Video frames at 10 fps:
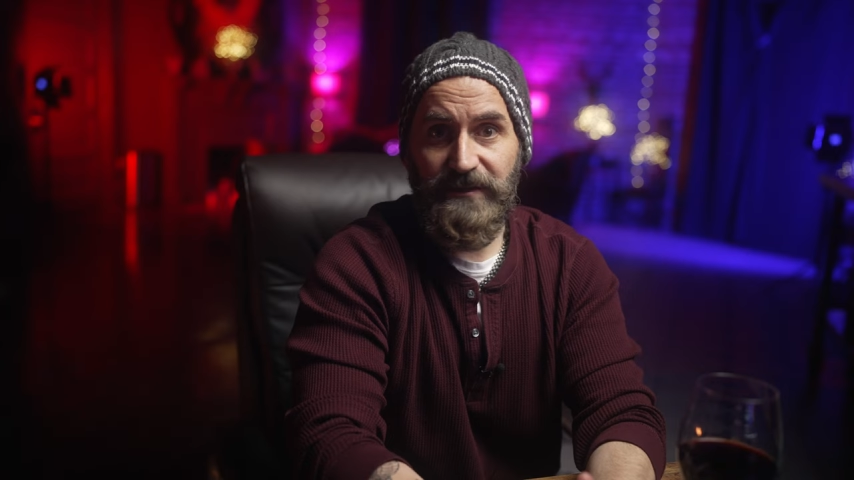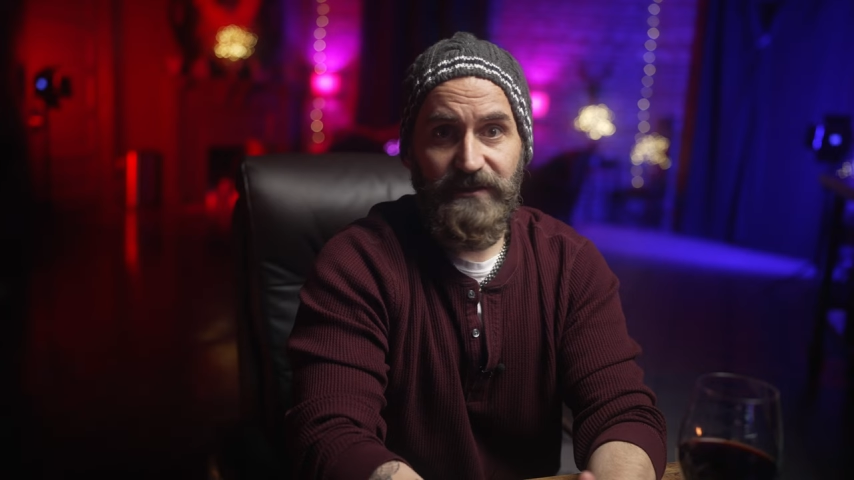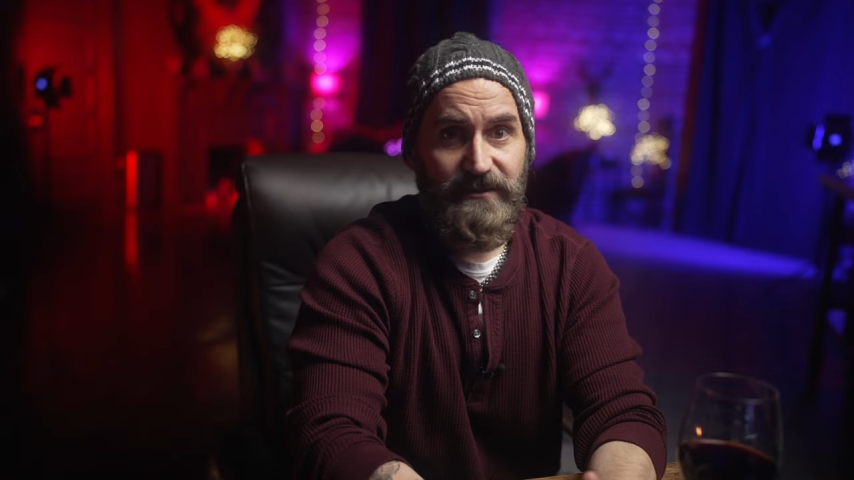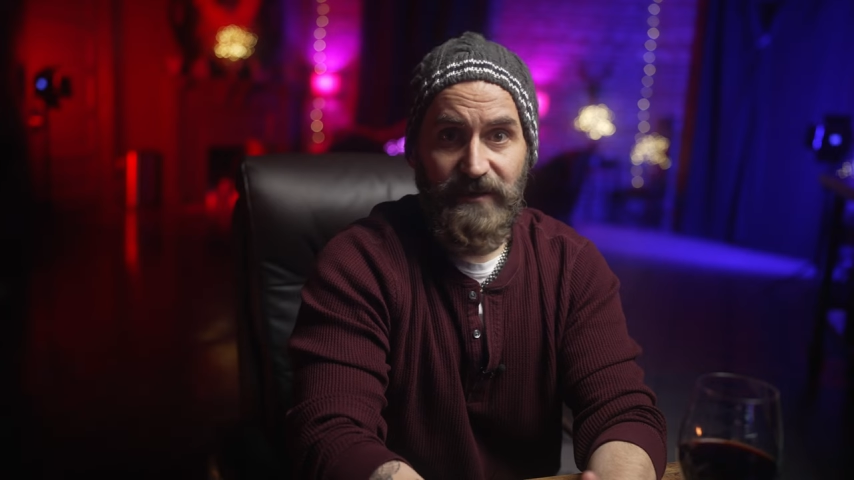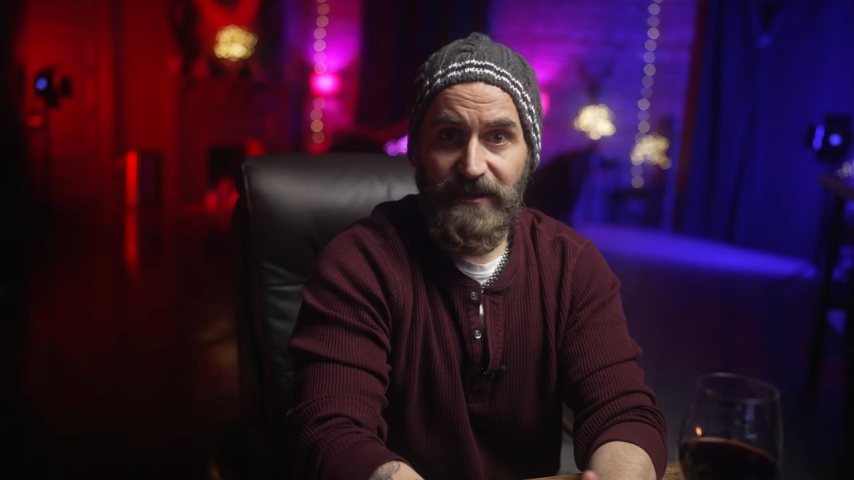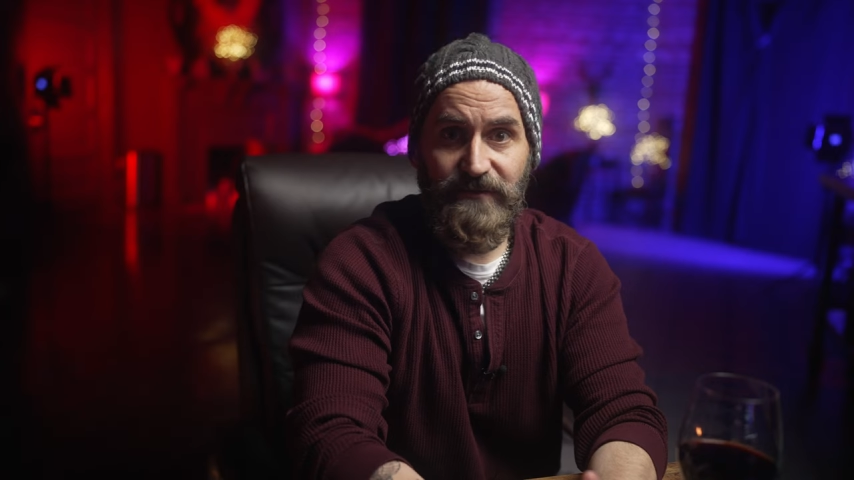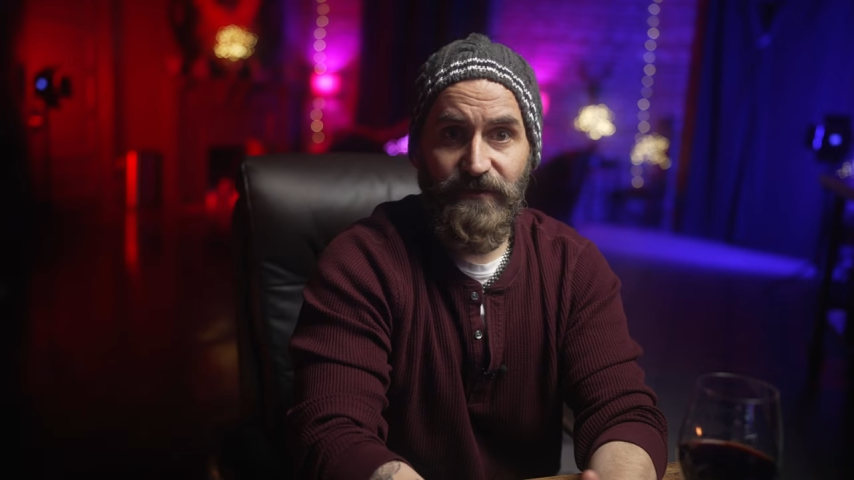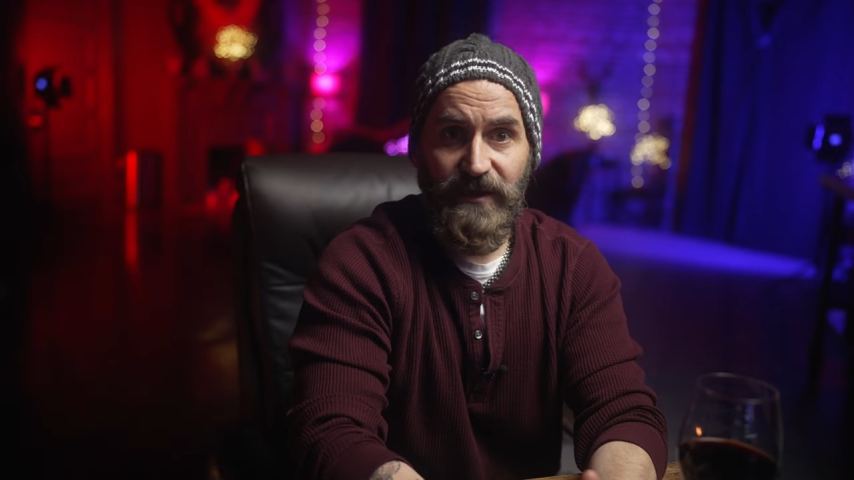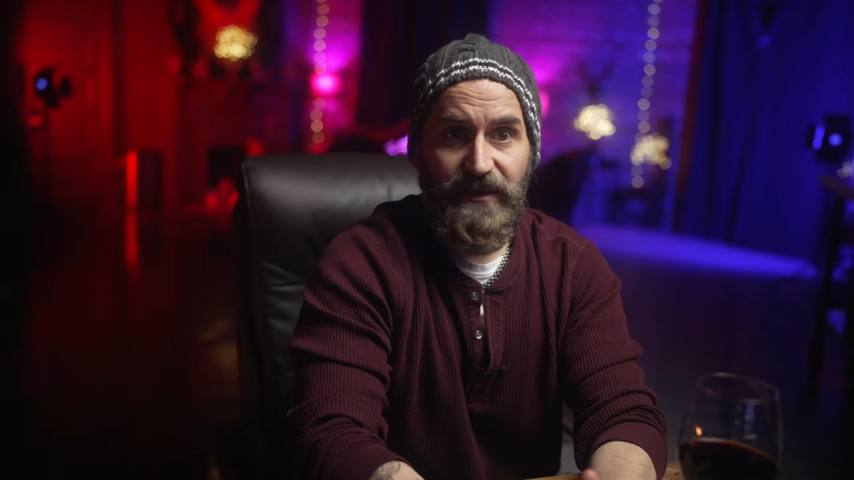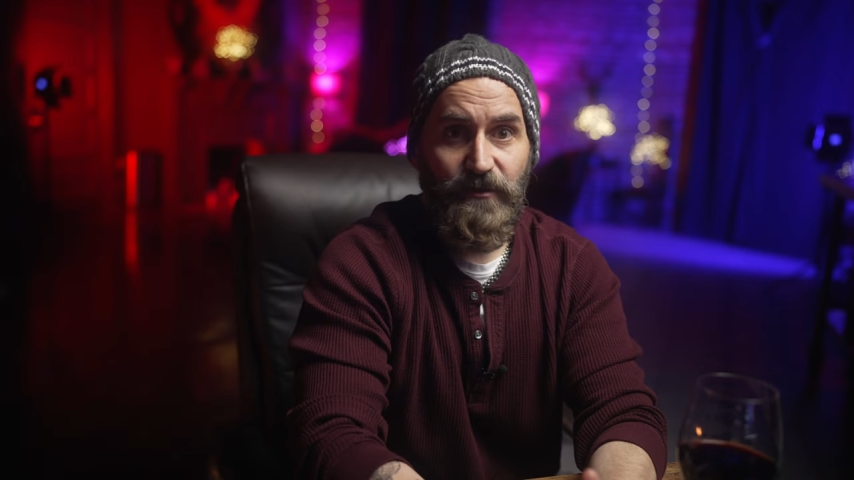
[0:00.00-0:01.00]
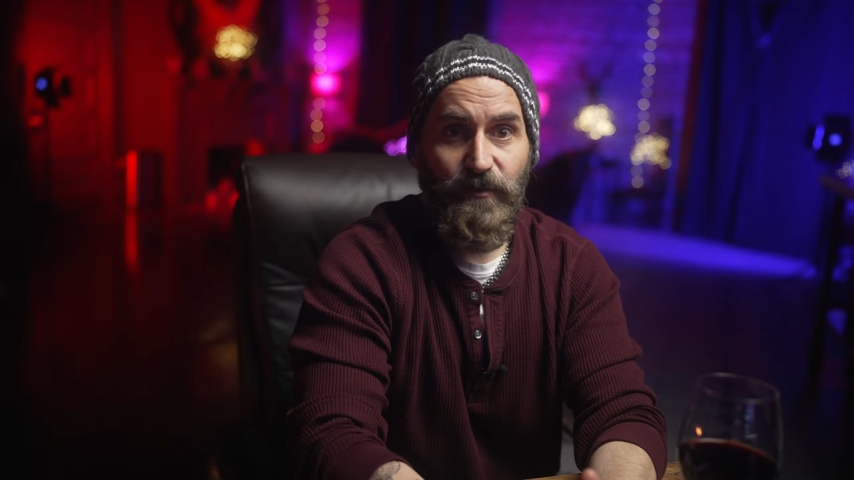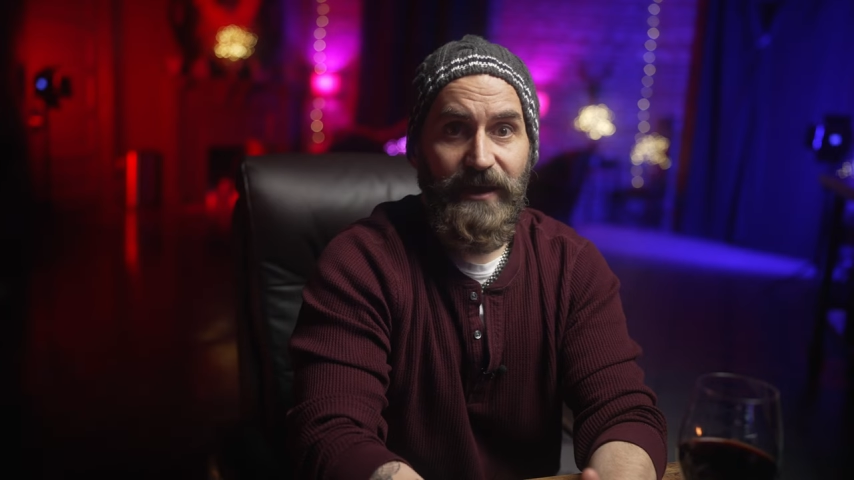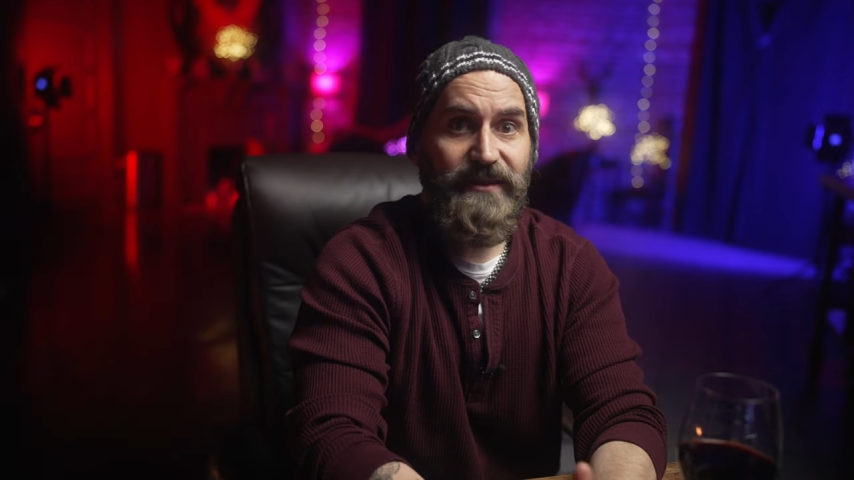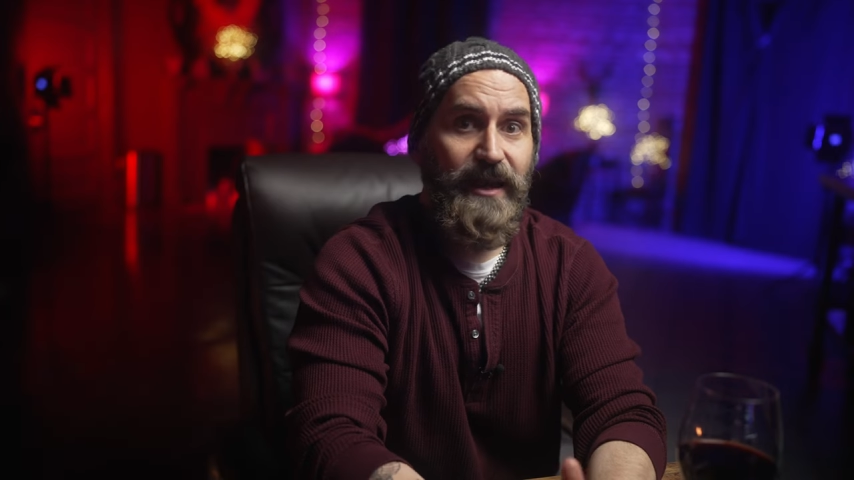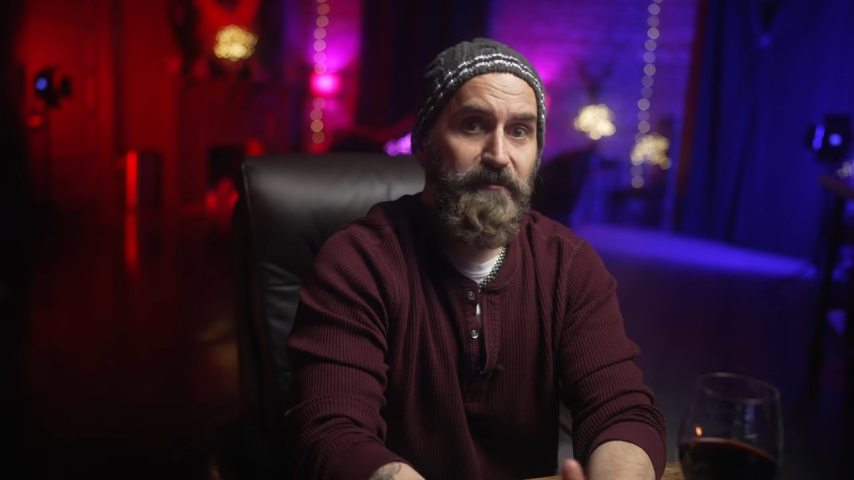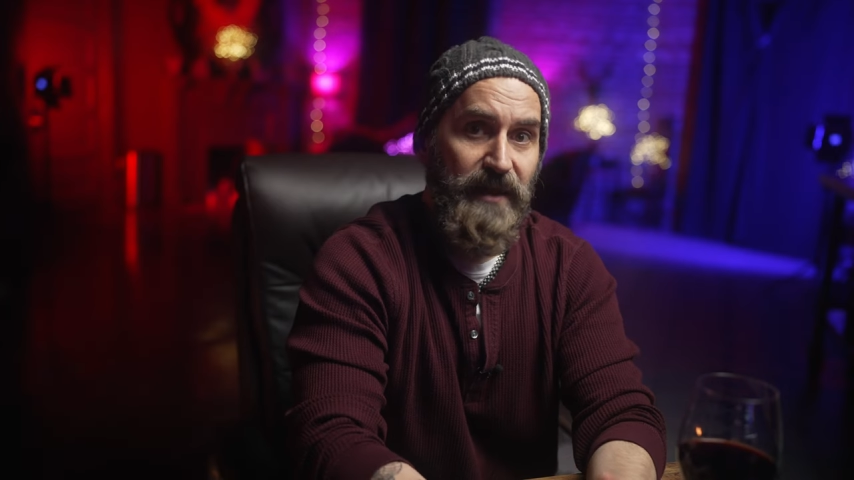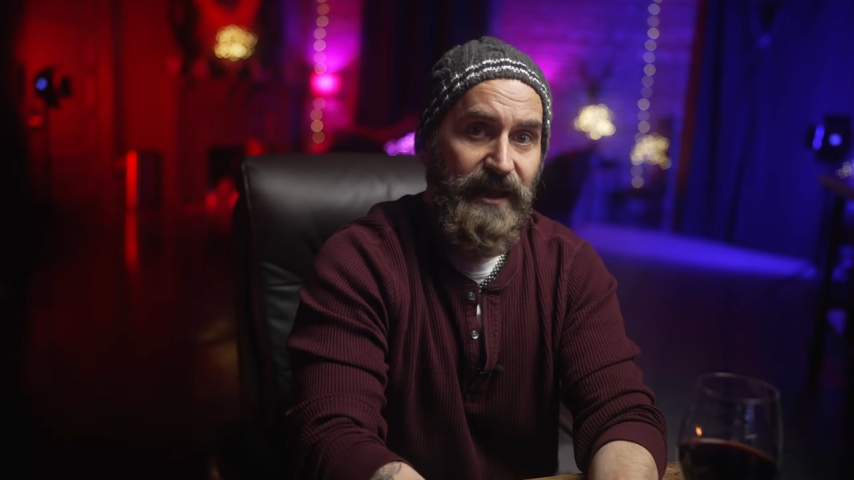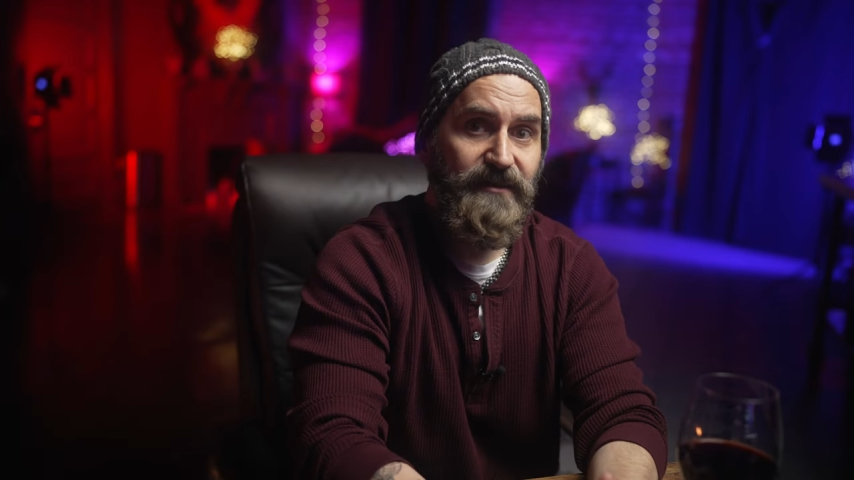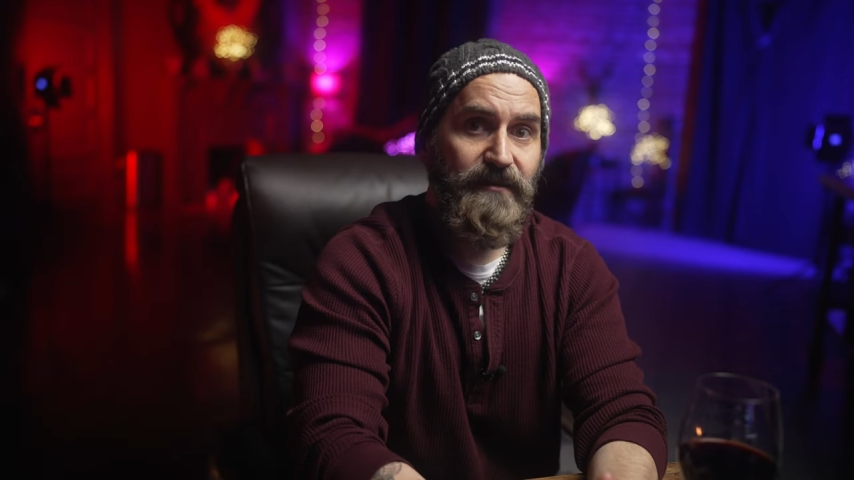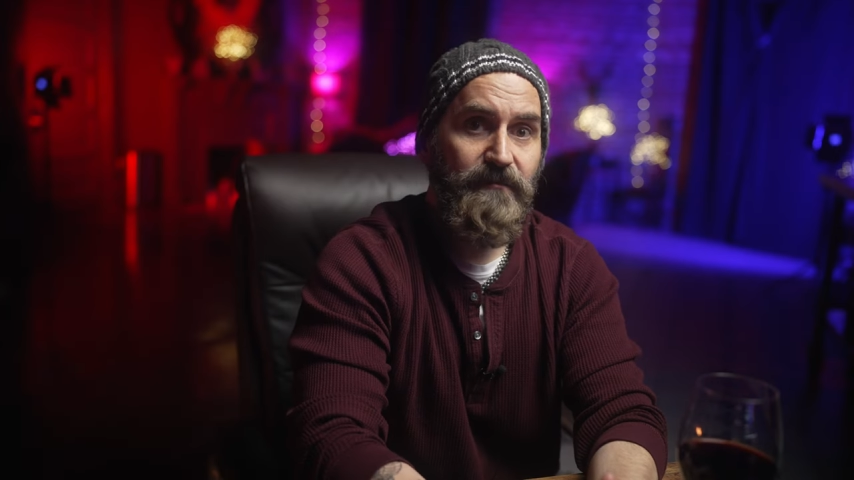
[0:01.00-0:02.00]
successful in the way that I
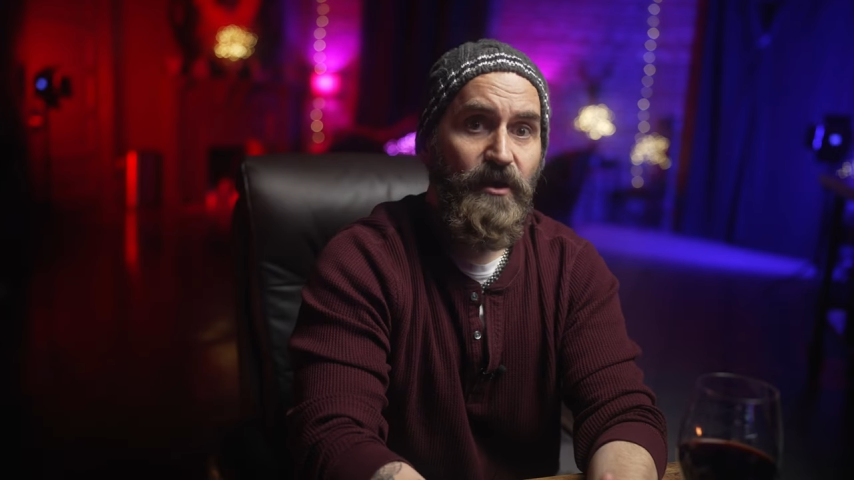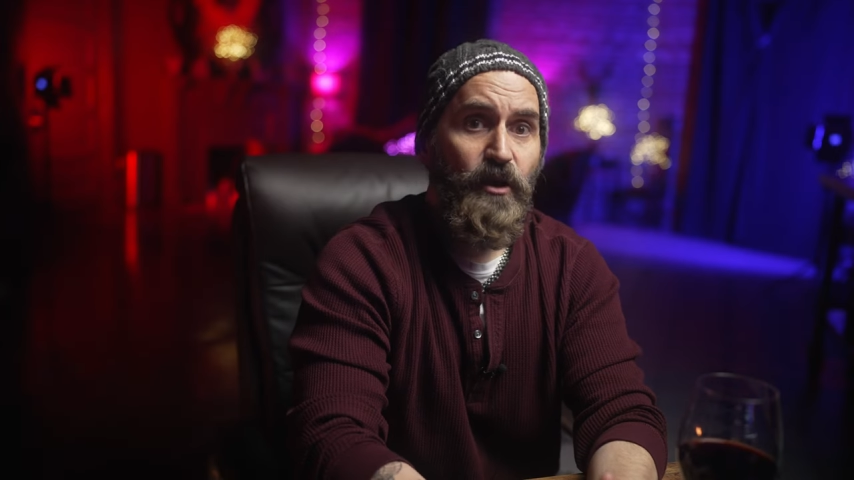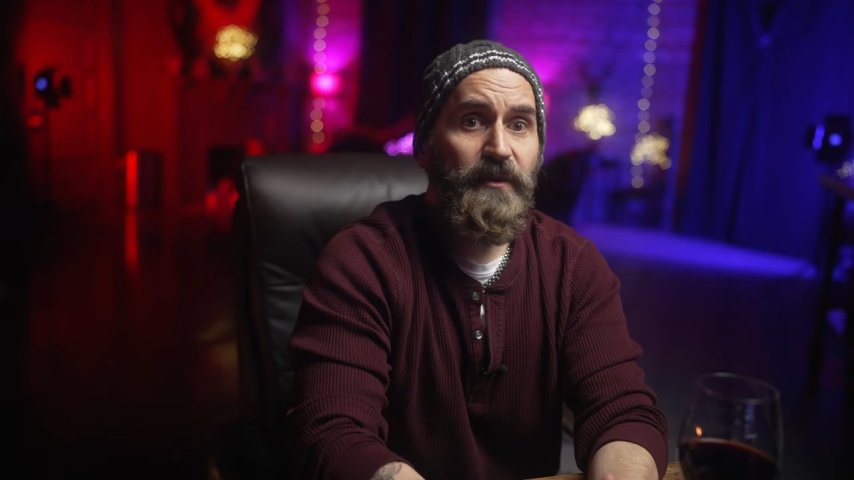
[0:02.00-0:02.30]
paint them